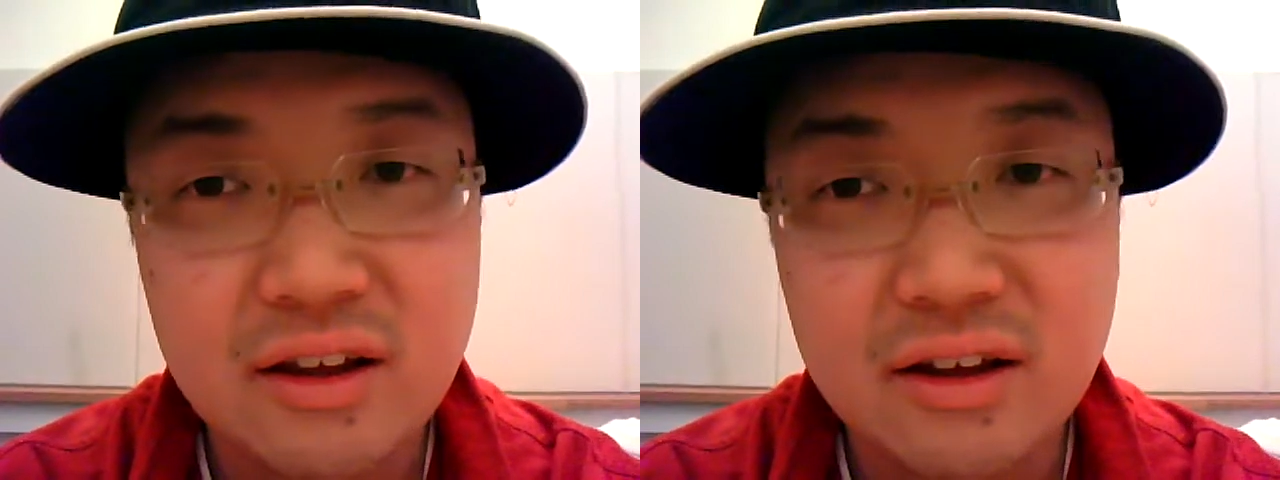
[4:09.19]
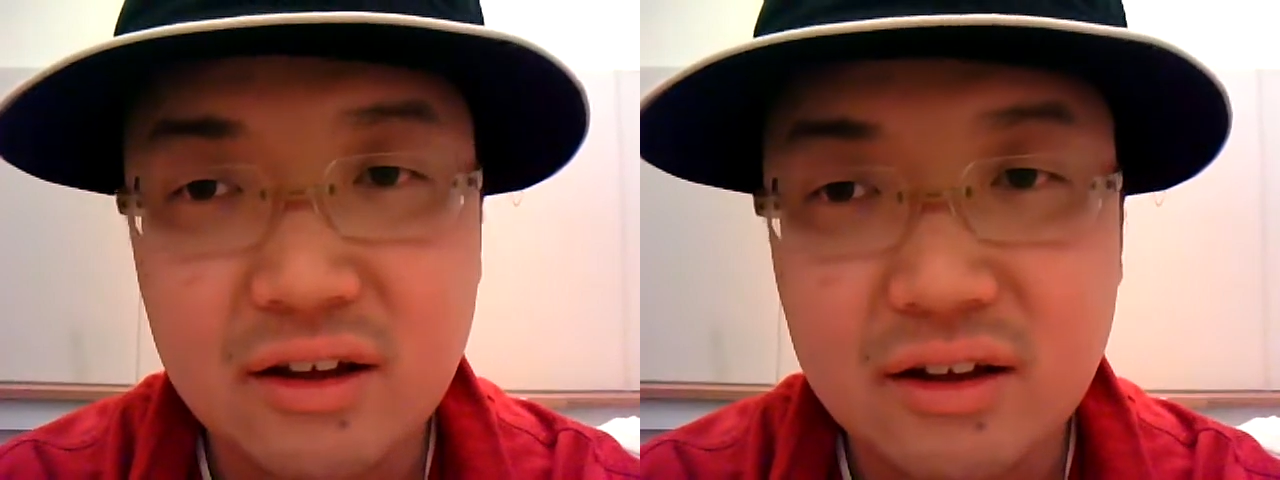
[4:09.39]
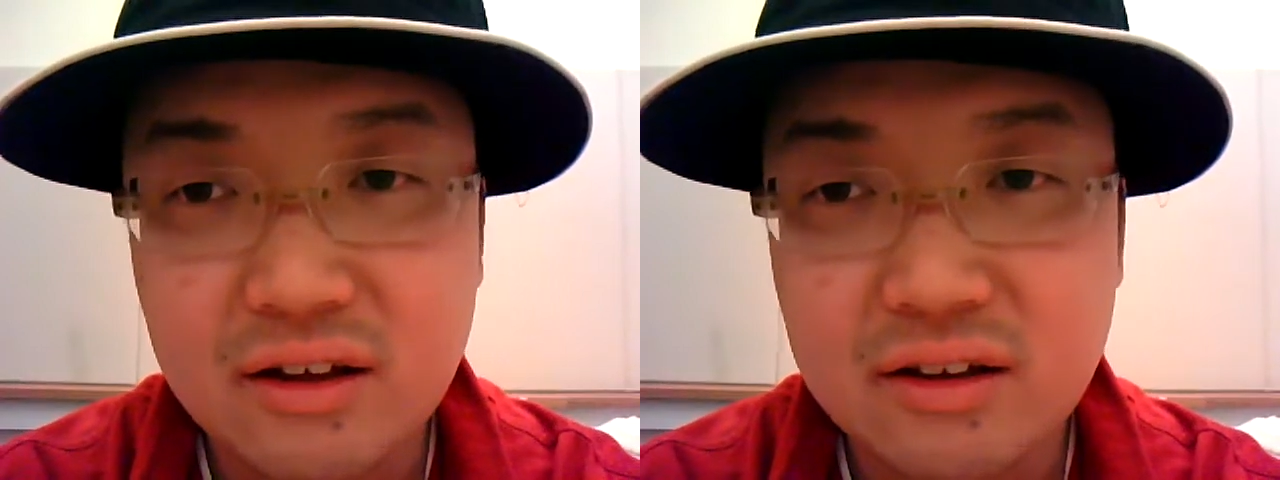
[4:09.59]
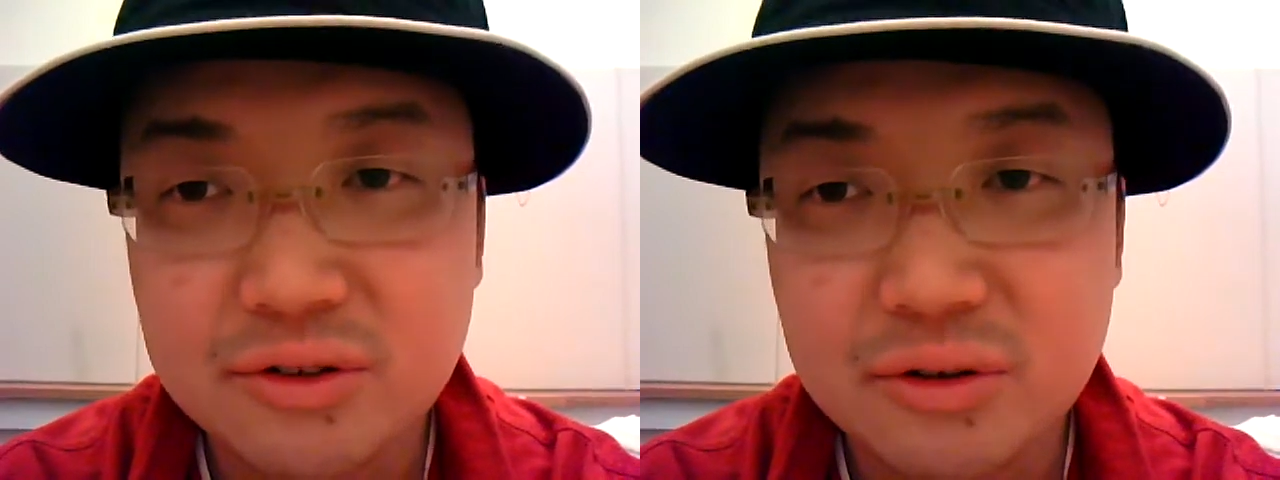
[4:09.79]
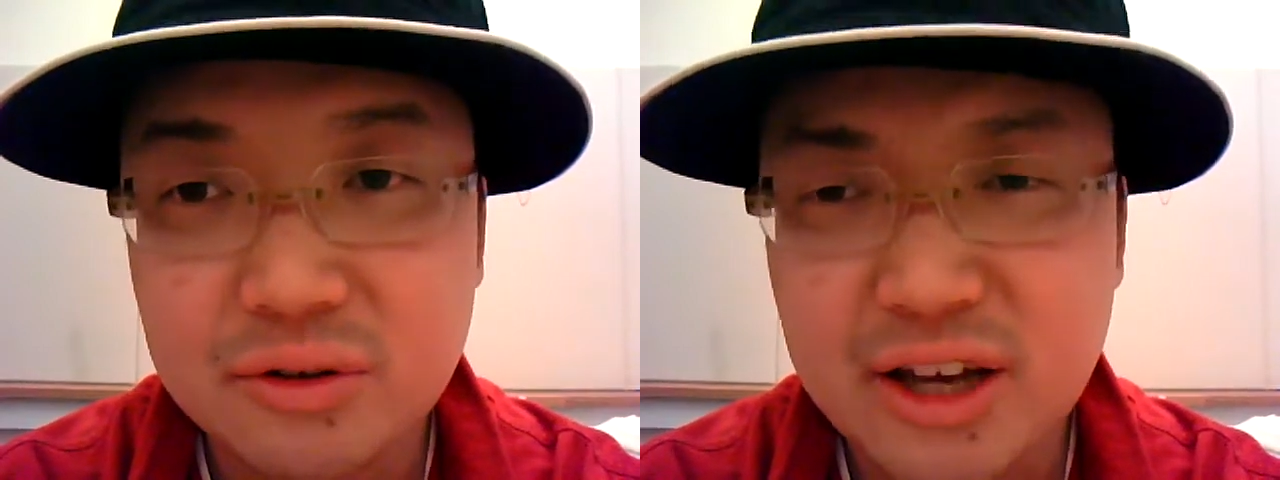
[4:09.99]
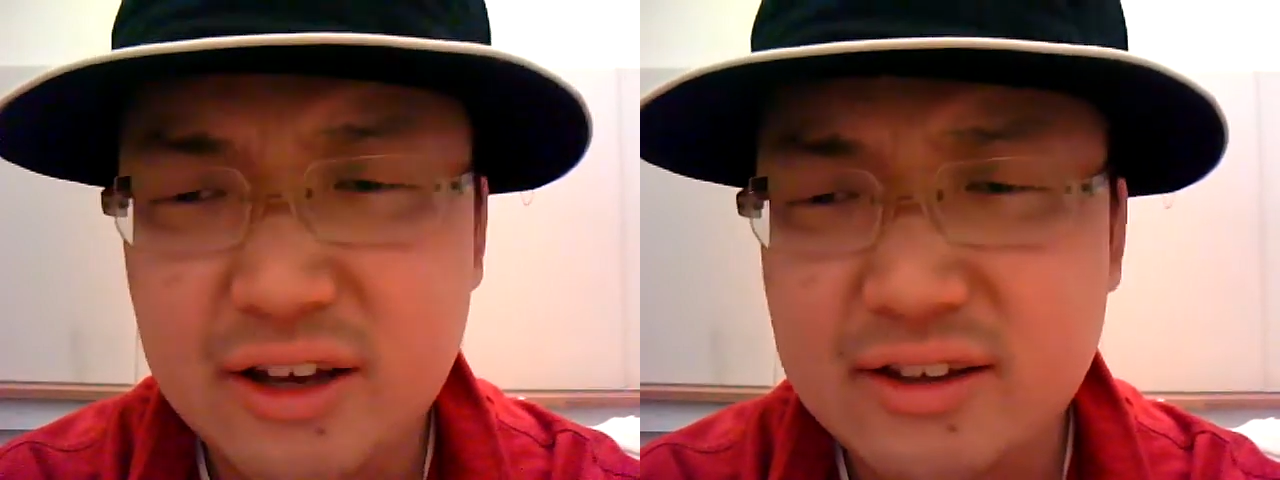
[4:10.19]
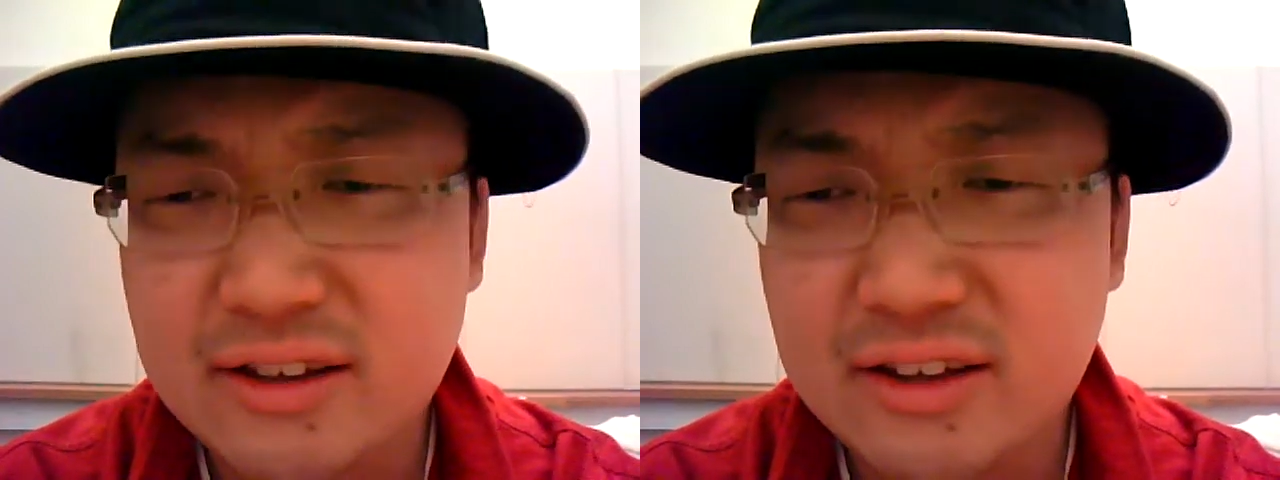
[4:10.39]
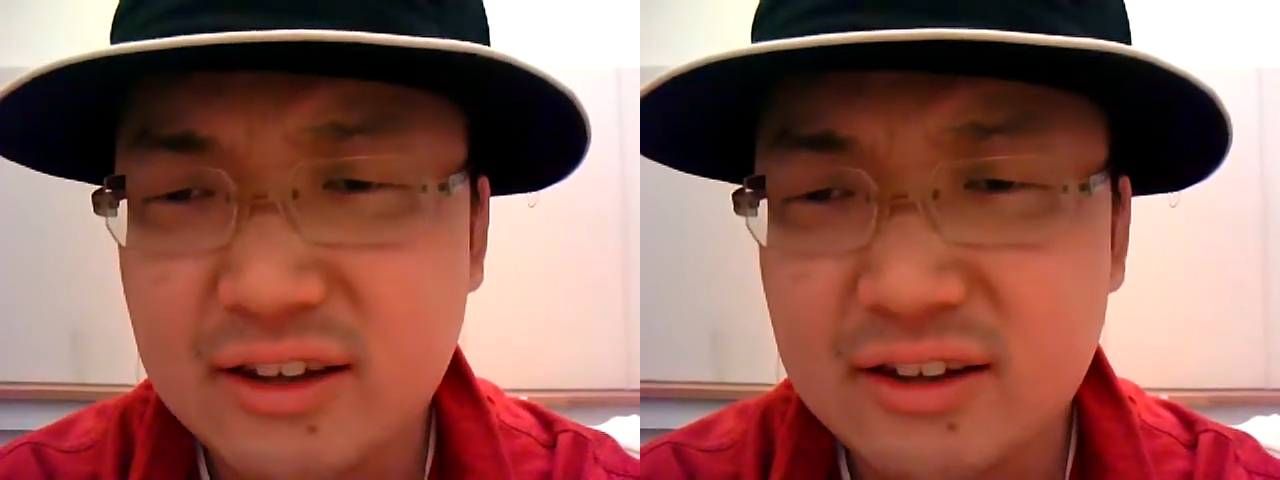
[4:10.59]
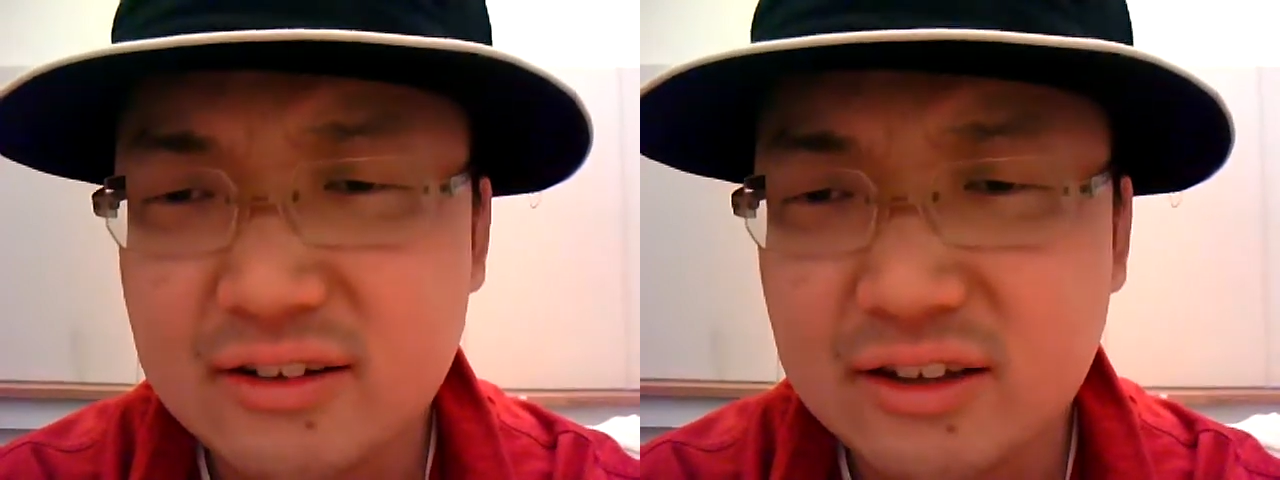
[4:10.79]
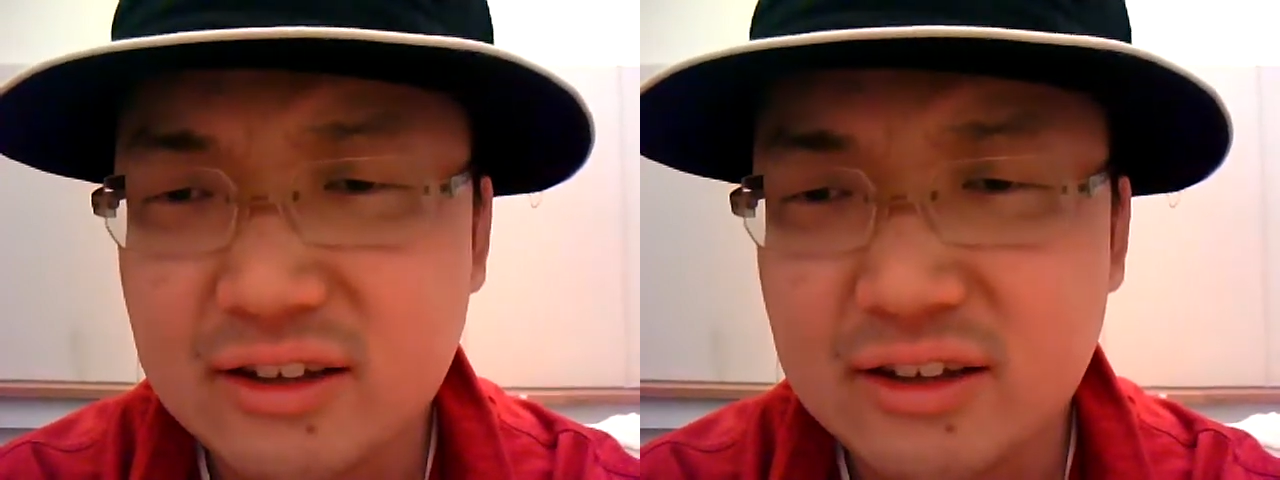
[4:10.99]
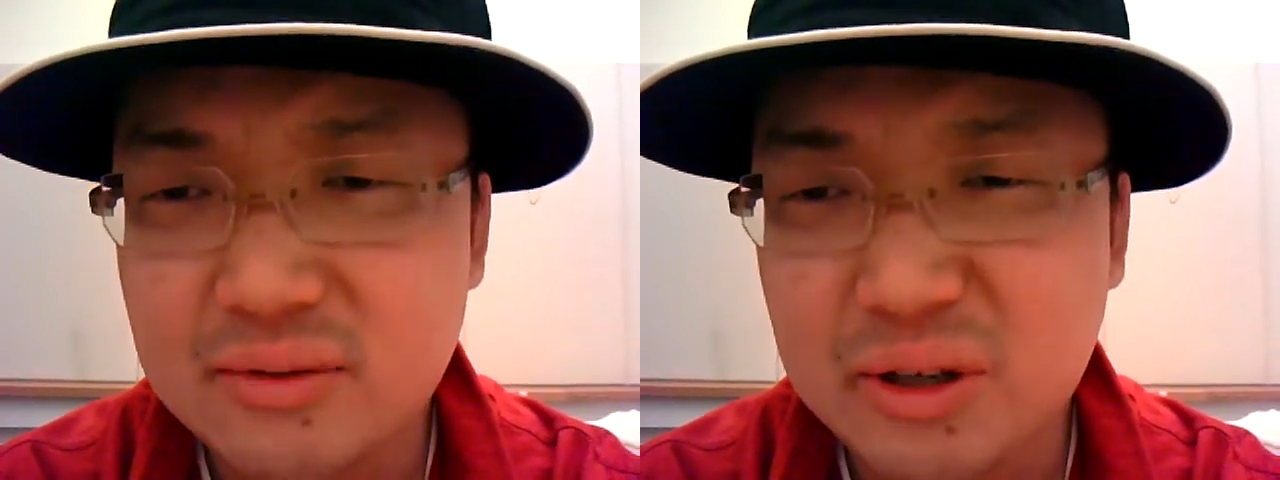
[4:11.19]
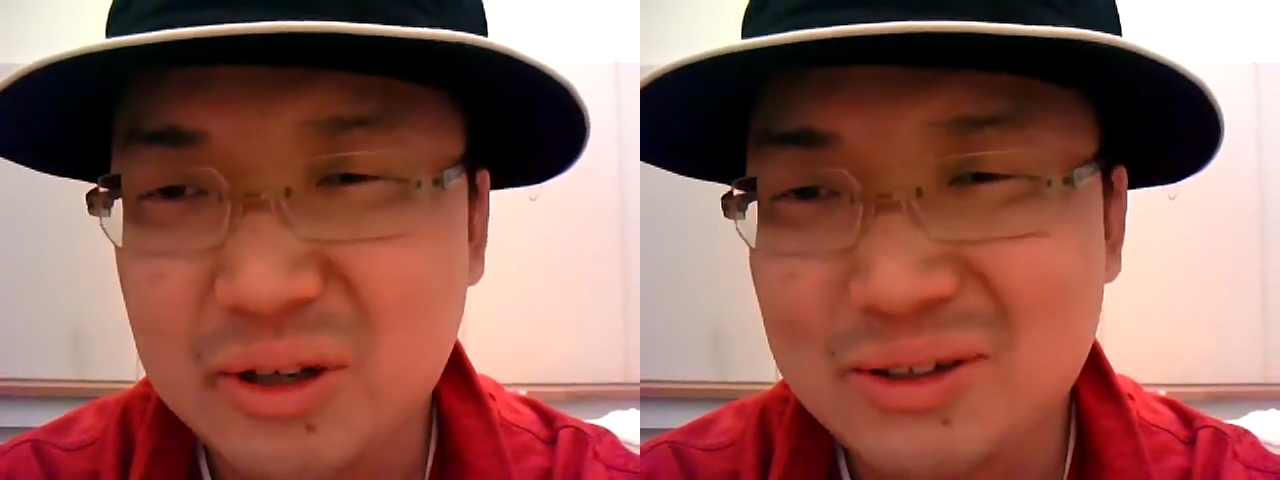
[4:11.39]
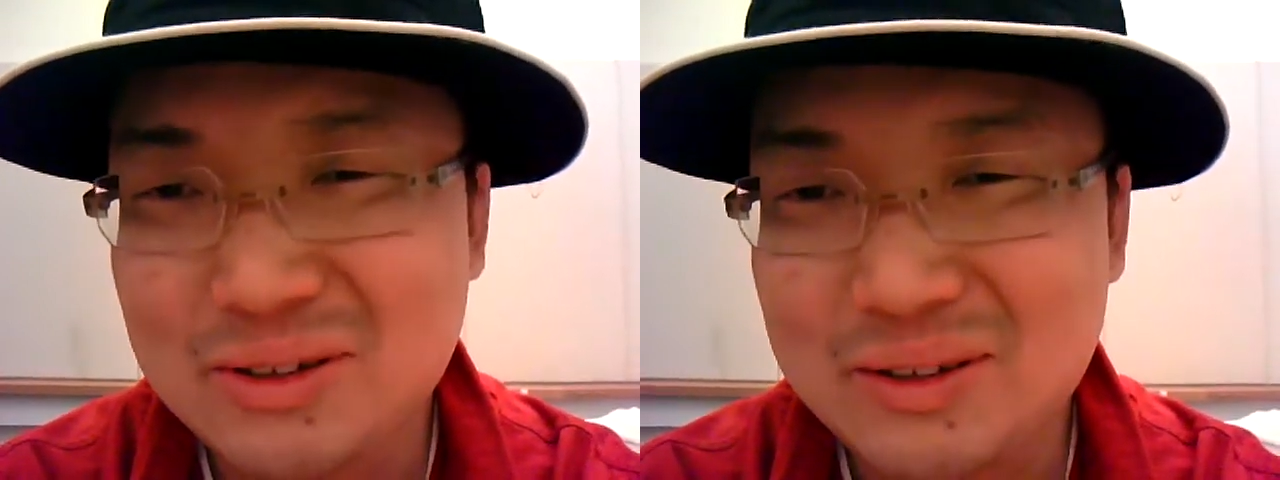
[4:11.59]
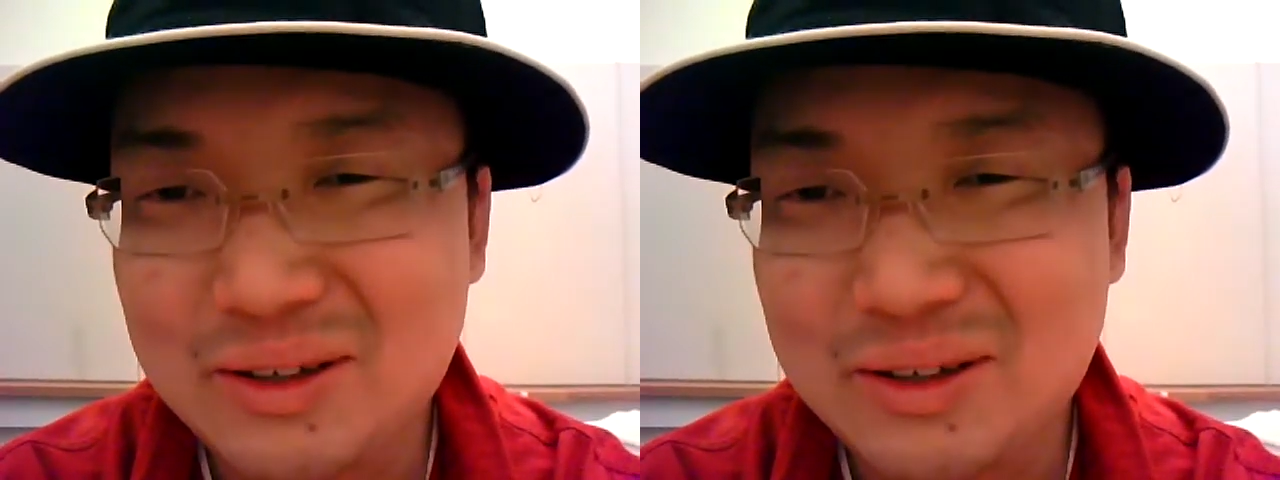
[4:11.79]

Uh, so yeah, just get us thinking because